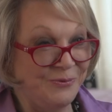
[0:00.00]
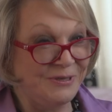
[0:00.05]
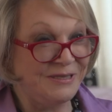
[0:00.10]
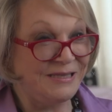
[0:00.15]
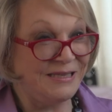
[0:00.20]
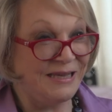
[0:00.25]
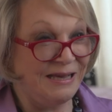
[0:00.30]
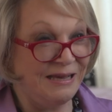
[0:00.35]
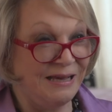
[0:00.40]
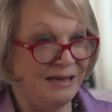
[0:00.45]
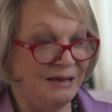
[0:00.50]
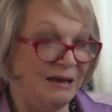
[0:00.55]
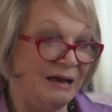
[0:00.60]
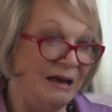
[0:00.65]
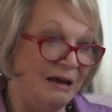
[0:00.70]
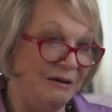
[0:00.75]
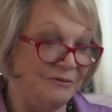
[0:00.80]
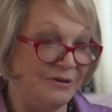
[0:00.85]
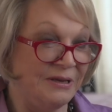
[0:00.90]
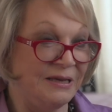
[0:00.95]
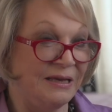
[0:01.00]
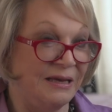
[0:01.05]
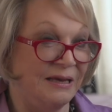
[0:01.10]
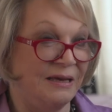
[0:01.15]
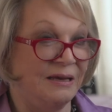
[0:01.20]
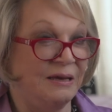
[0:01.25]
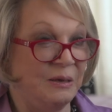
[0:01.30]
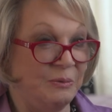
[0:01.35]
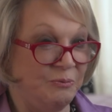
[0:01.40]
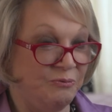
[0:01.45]
was t uh, having
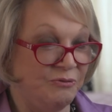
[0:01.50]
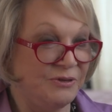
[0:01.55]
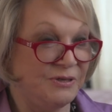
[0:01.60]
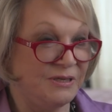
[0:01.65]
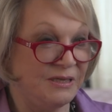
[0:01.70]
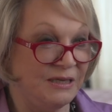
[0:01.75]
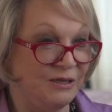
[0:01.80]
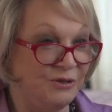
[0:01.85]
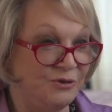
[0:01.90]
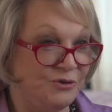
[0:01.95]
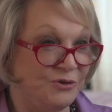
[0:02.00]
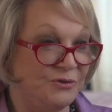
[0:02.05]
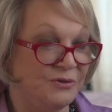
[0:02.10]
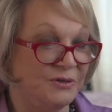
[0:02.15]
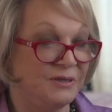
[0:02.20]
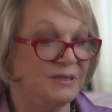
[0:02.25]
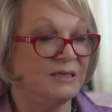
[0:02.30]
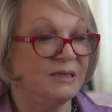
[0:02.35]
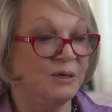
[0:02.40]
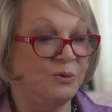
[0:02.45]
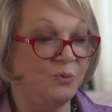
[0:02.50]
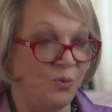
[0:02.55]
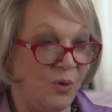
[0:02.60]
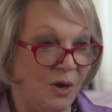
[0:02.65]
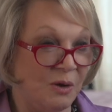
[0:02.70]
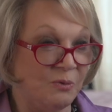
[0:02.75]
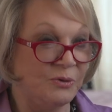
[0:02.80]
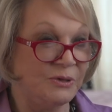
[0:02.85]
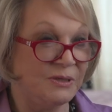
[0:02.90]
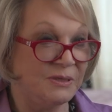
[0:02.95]
a procedure to see
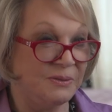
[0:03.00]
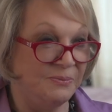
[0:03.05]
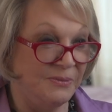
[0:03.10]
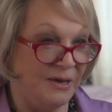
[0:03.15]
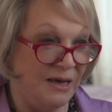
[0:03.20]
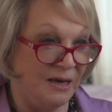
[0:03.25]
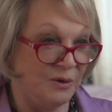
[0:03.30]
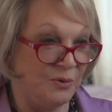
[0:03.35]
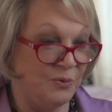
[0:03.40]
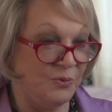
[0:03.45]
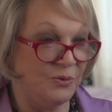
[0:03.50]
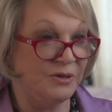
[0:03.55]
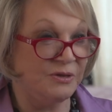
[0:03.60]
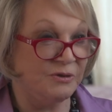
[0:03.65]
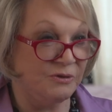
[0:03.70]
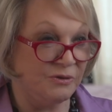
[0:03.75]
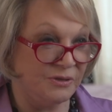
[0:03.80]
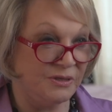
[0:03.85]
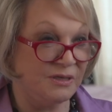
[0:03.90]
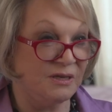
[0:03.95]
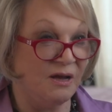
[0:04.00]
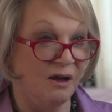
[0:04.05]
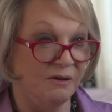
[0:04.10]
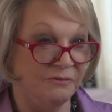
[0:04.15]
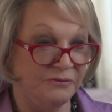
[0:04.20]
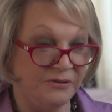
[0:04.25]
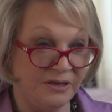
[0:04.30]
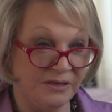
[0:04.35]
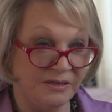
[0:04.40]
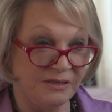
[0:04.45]
what was the matter with her
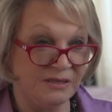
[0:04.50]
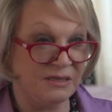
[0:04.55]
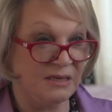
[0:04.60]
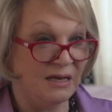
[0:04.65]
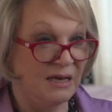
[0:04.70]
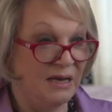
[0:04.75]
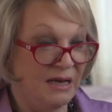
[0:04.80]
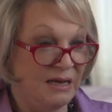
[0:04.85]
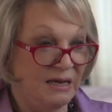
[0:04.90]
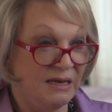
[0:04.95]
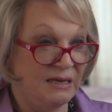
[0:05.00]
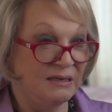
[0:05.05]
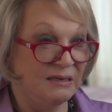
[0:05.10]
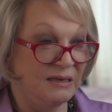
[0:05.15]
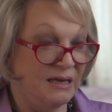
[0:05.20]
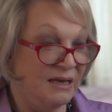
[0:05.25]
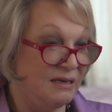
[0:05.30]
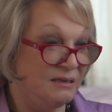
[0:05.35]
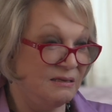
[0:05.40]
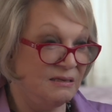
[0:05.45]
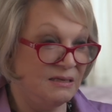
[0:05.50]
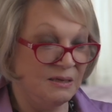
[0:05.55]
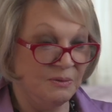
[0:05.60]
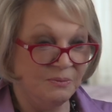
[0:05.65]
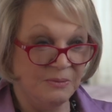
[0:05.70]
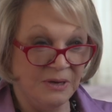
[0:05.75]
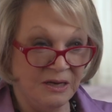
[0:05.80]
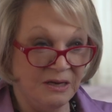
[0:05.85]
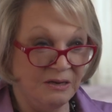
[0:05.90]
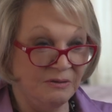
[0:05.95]
esophagus in case there
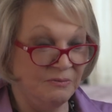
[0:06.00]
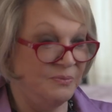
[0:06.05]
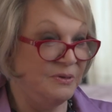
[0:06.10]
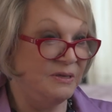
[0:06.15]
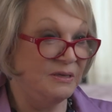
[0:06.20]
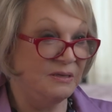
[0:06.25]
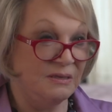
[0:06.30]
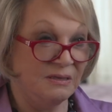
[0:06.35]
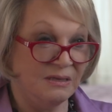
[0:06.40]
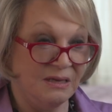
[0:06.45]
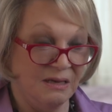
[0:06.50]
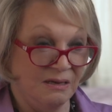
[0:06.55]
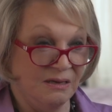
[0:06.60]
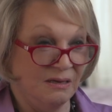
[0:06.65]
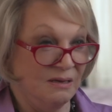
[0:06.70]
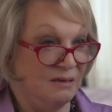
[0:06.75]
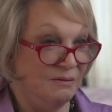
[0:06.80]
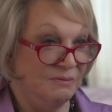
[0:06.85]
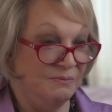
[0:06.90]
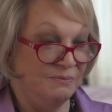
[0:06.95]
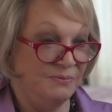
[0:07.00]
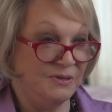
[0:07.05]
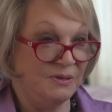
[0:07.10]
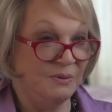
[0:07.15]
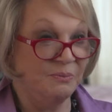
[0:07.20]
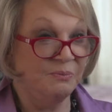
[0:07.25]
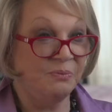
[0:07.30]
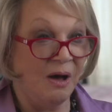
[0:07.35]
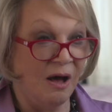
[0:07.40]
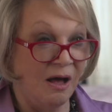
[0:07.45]
might have been uh,
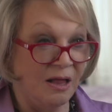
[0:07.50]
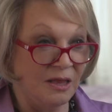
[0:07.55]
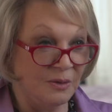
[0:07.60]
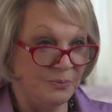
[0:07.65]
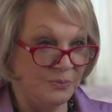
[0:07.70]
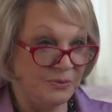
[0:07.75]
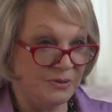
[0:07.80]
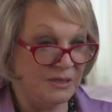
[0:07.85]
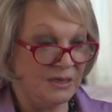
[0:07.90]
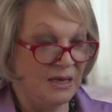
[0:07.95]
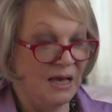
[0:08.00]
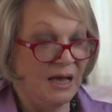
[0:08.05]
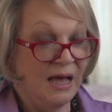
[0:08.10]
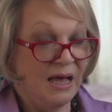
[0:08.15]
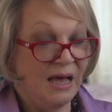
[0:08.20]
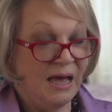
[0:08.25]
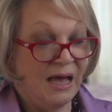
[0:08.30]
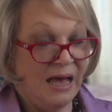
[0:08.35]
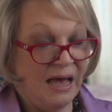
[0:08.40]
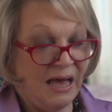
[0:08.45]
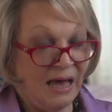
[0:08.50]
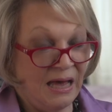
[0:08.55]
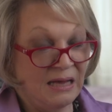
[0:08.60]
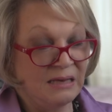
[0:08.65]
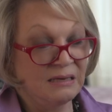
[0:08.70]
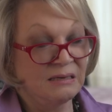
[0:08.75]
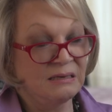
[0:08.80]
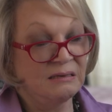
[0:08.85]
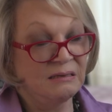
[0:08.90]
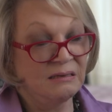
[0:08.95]
some polyps.
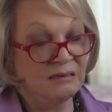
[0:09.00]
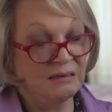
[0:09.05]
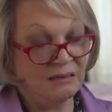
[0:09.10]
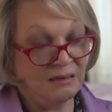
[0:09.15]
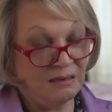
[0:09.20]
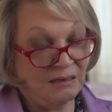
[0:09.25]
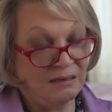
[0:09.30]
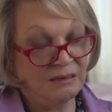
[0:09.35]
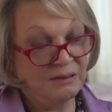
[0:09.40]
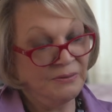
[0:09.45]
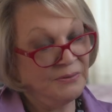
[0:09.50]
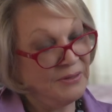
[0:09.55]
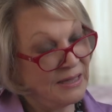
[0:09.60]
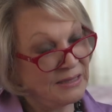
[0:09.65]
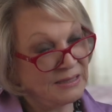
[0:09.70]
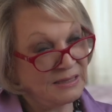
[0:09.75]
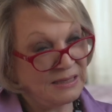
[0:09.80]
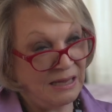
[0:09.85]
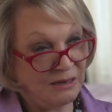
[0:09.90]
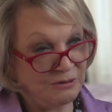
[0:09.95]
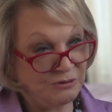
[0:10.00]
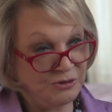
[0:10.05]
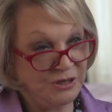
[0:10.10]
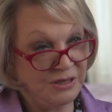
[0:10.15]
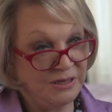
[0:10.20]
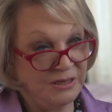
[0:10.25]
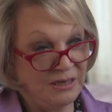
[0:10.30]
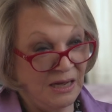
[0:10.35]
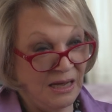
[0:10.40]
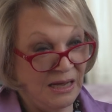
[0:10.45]
And uh, that's how she
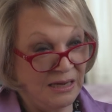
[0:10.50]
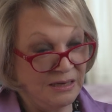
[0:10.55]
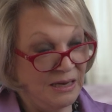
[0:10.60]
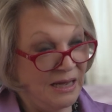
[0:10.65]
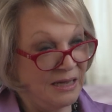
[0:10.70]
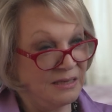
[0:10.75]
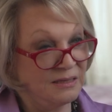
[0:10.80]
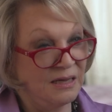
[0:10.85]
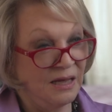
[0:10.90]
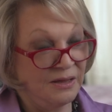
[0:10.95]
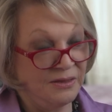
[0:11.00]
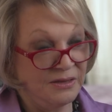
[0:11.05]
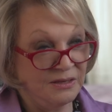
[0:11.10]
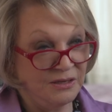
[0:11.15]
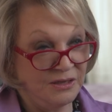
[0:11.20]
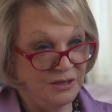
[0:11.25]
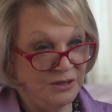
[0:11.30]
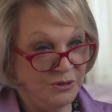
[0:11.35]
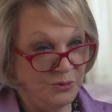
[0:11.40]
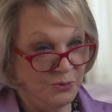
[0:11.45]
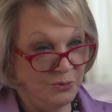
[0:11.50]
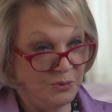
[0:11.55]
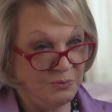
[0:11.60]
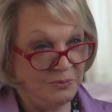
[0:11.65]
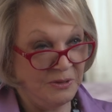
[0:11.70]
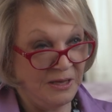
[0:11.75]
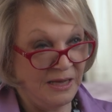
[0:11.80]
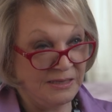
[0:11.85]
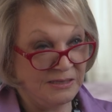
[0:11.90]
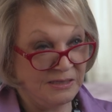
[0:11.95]
died. It had nothing to do with
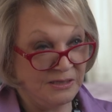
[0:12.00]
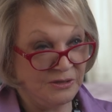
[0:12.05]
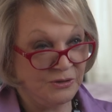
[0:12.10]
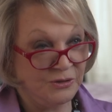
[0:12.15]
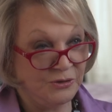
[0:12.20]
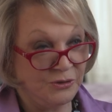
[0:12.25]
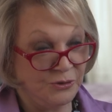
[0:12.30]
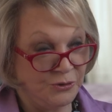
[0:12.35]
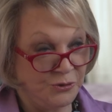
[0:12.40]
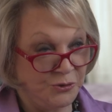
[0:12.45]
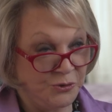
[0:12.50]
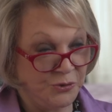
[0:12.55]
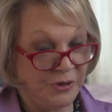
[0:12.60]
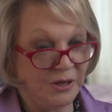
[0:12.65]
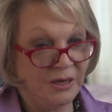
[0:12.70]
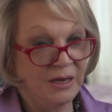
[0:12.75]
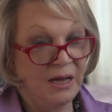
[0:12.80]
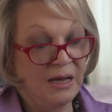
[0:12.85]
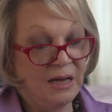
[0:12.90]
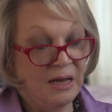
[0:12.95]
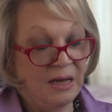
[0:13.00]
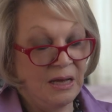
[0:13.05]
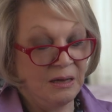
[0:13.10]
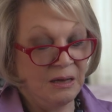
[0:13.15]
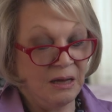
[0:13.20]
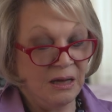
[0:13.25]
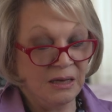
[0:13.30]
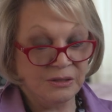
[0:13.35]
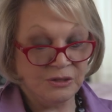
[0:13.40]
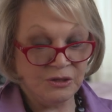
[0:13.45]
plastic mm-hmm. surgery.
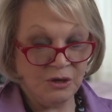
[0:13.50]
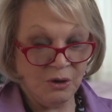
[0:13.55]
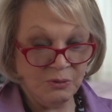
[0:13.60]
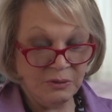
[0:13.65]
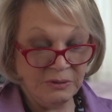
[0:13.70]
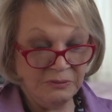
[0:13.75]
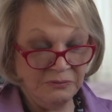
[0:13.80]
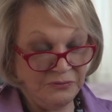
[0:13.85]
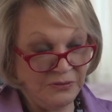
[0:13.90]
Uh, Todie